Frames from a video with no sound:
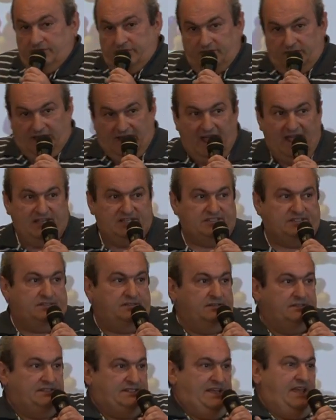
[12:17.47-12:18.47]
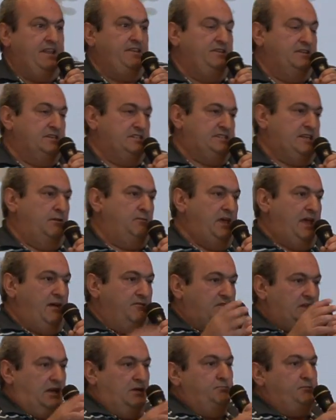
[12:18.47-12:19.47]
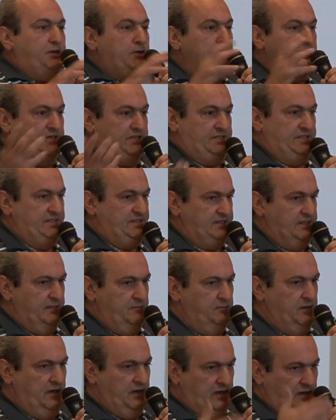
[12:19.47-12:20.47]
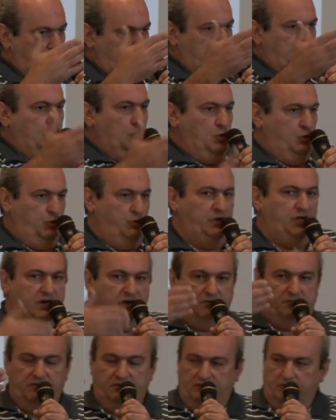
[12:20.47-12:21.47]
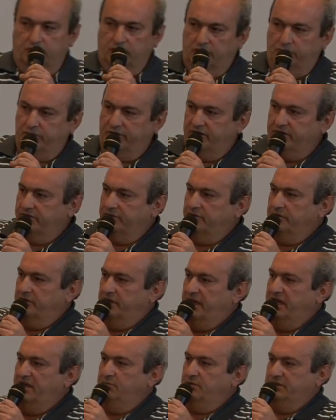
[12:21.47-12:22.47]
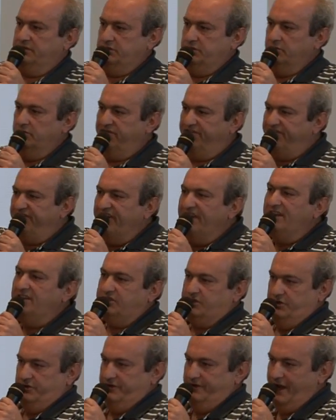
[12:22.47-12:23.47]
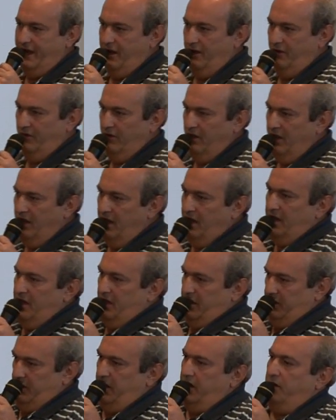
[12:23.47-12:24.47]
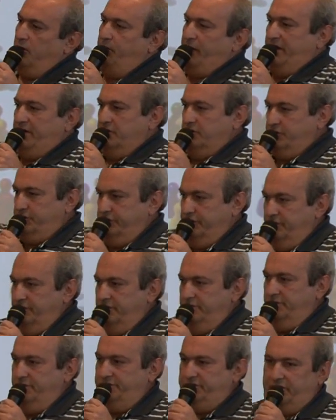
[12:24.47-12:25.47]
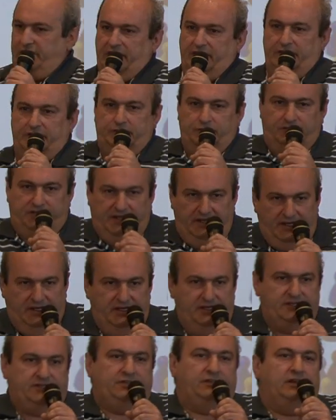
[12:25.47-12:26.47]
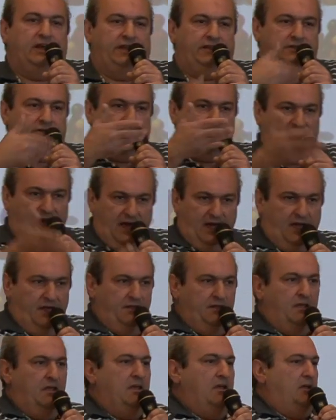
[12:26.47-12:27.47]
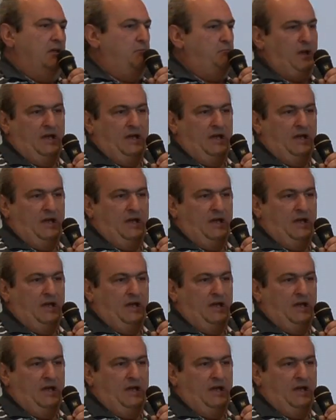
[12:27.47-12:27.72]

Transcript: Last 10 years that we have the computer system, we're able to filter now. You got to pay your dues, you got to do this, you got to do that.